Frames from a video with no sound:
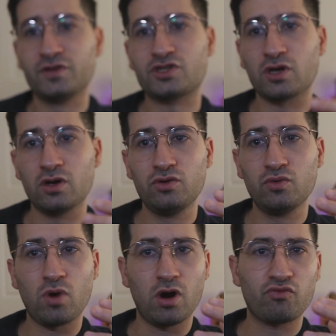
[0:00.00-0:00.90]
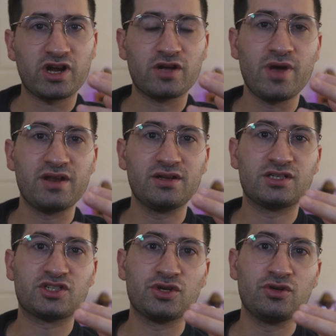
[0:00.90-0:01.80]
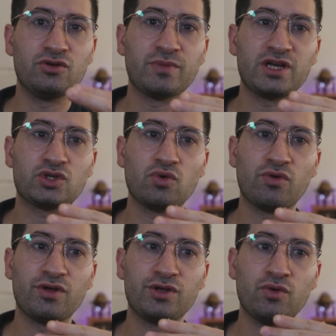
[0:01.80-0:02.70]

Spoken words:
So what I'd recommend is to make sure that